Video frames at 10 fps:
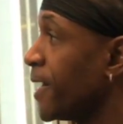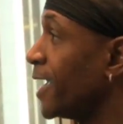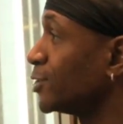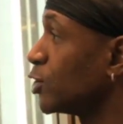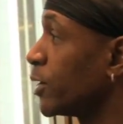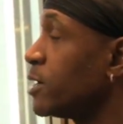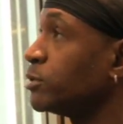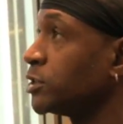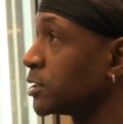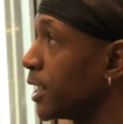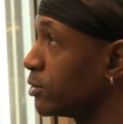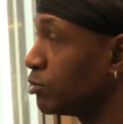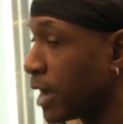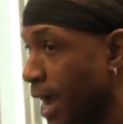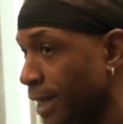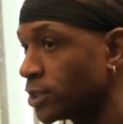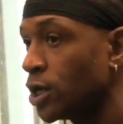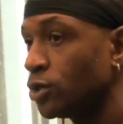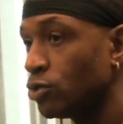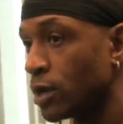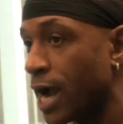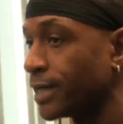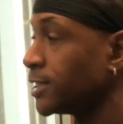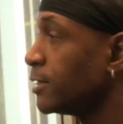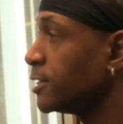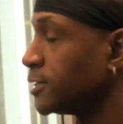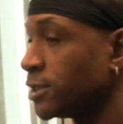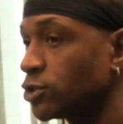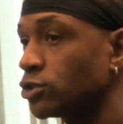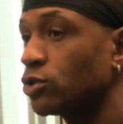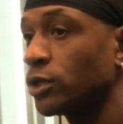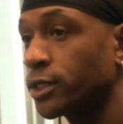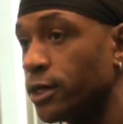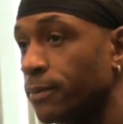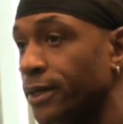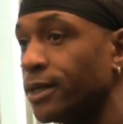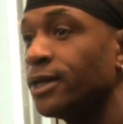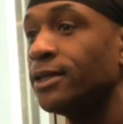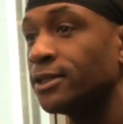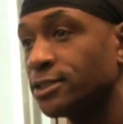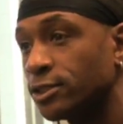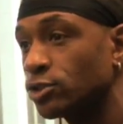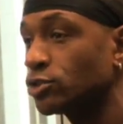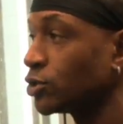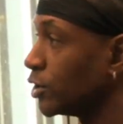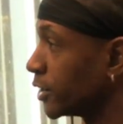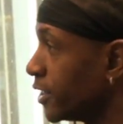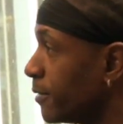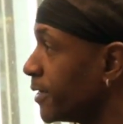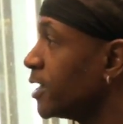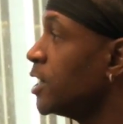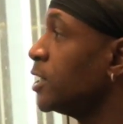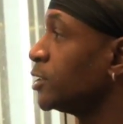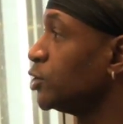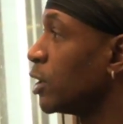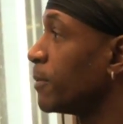And so he was just like, you guys, the censors are going to kill me. The censors are going to kill me. You know,